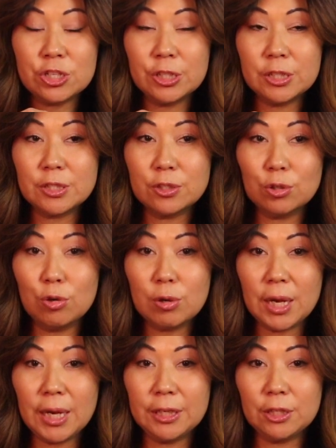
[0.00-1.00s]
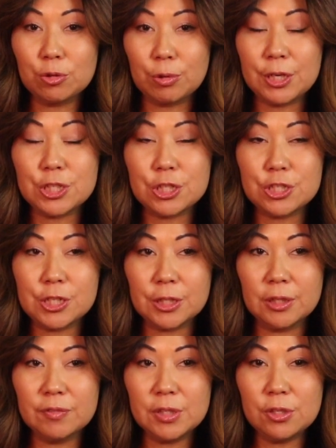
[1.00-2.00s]
She is so kind and gracious. She
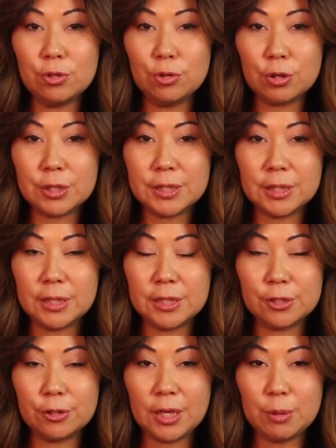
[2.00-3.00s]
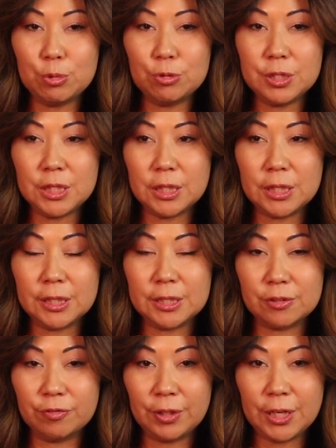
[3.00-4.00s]
lives in New York City, so that boutique
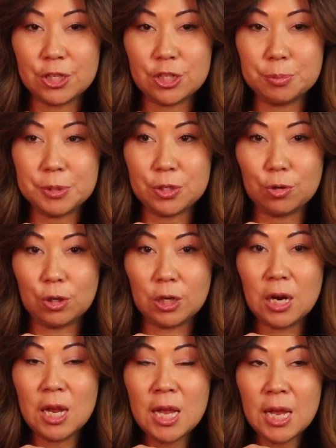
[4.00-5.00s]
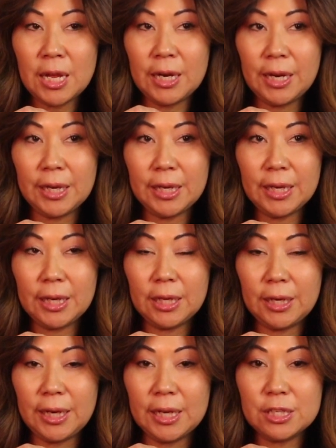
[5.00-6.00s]
is a flagship store, and I
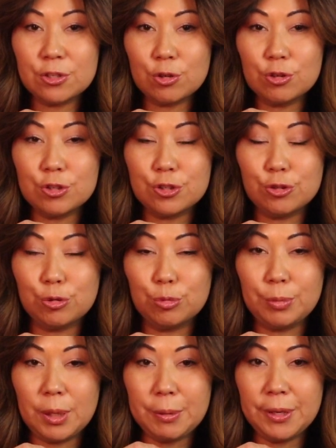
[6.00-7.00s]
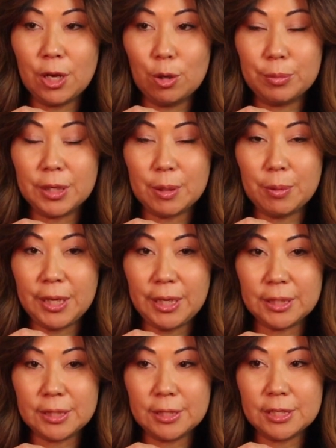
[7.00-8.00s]
had asked her to maybe help me get my
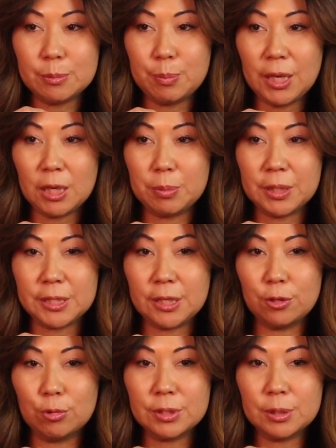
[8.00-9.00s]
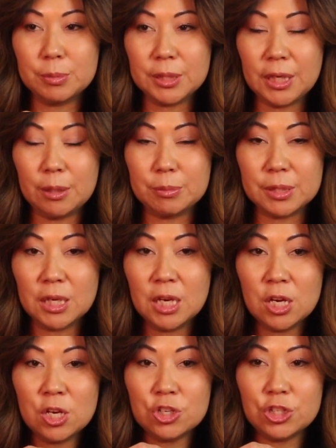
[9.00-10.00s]
hands on this bag because I know sometimes
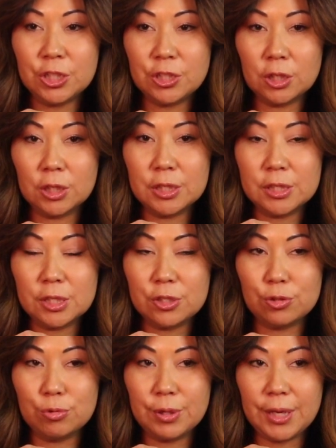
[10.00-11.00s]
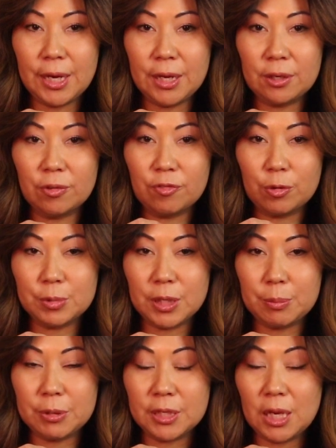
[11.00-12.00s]
she does do that from
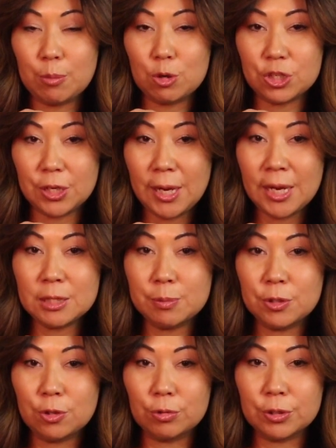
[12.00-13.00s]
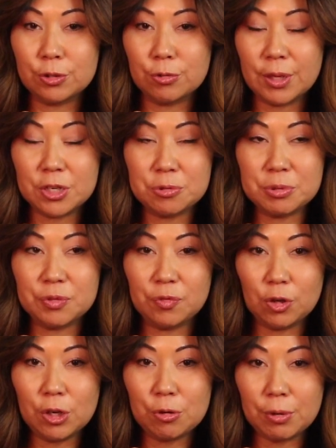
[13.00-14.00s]
time to time, or she has been known to do that. She was
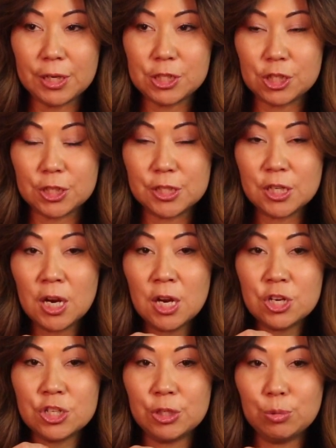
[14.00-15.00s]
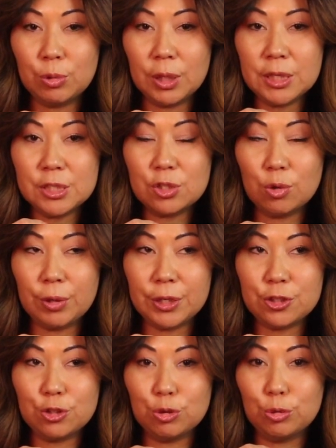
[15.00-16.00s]
very gracious. She was
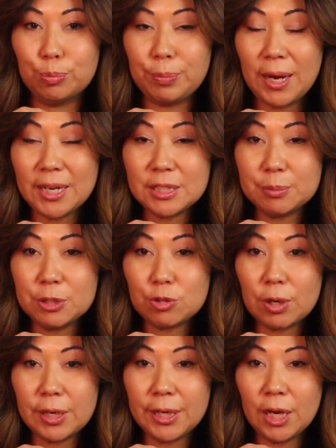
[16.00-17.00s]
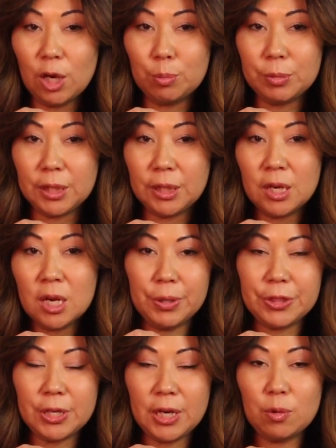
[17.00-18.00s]
going to possibly try to help me,
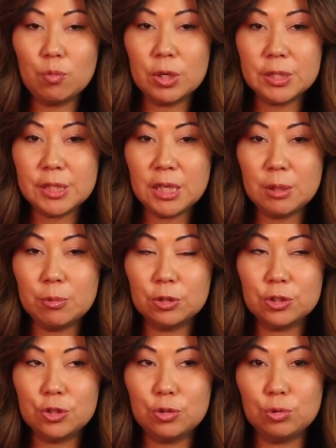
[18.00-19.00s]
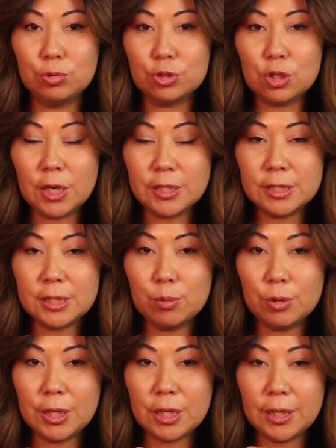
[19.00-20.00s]
but then I was able to talk to
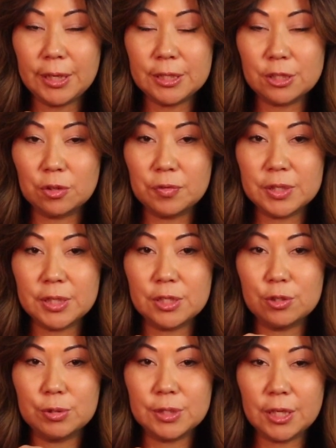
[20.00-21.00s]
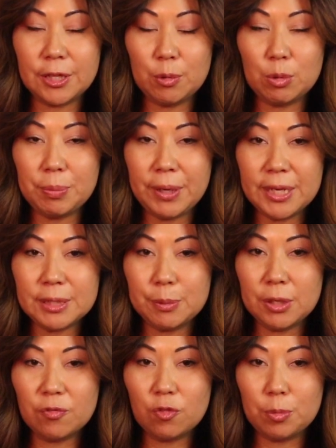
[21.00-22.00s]
someone at client services who said they would pass
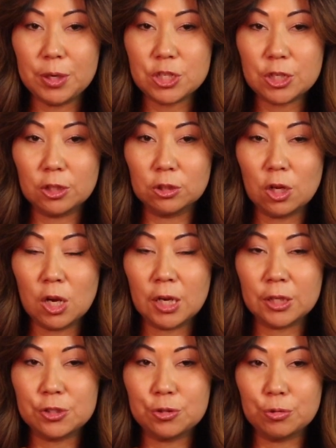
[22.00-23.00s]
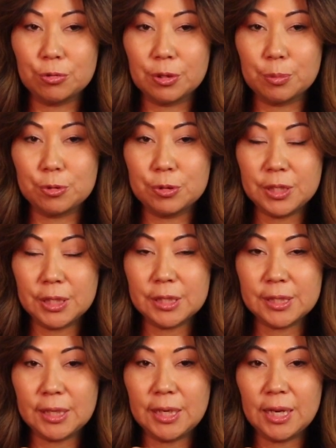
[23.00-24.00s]
my information along to the
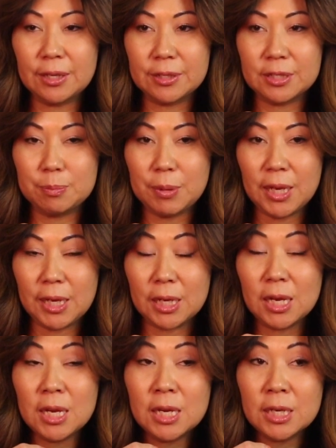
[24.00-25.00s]
boutiques that had this bag